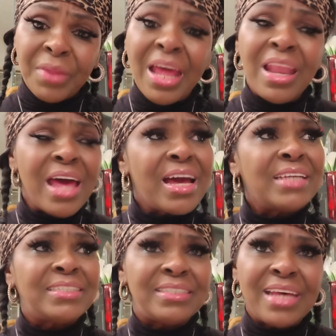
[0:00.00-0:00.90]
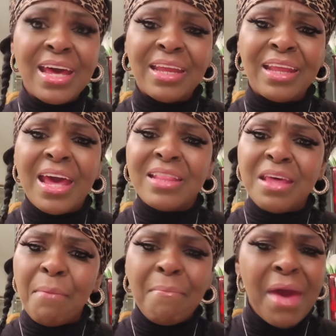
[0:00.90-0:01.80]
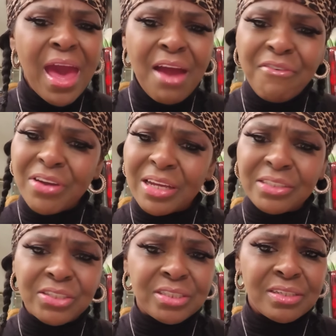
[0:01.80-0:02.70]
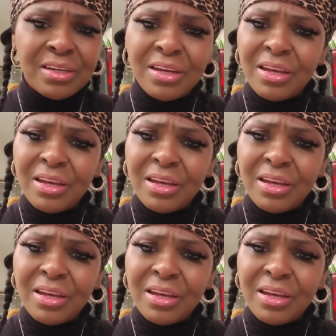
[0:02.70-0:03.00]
And like I said, their marriage